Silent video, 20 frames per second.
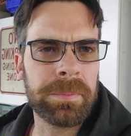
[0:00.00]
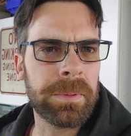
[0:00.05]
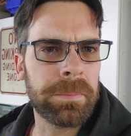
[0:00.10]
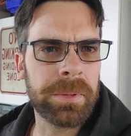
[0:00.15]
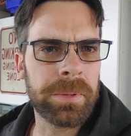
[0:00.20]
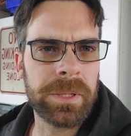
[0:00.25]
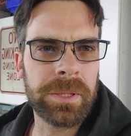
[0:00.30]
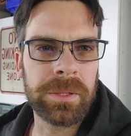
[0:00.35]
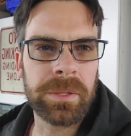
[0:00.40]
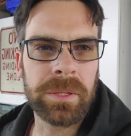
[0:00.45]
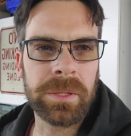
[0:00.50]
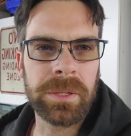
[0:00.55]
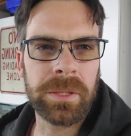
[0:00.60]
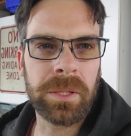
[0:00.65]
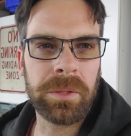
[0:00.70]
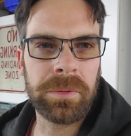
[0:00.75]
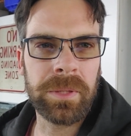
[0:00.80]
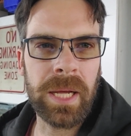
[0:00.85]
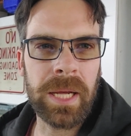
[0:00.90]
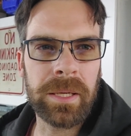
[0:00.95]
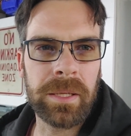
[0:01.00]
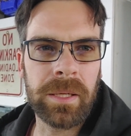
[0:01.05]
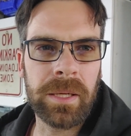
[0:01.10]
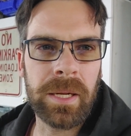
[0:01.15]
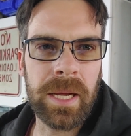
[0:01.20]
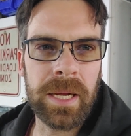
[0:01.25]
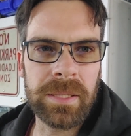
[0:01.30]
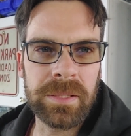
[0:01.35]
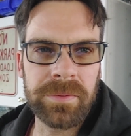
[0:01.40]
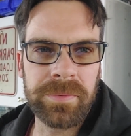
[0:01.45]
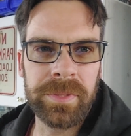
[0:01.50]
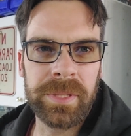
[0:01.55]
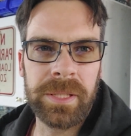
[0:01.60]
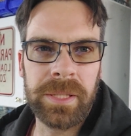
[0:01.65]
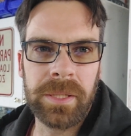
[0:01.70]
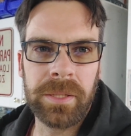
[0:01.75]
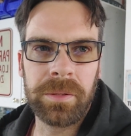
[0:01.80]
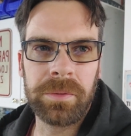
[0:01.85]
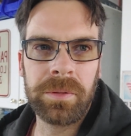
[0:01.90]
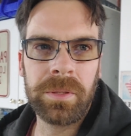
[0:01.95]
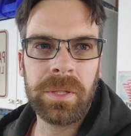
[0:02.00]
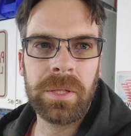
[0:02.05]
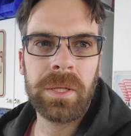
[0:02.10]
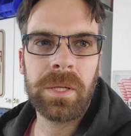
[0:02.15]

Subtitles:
I'm pretty sure I showed that in the last video.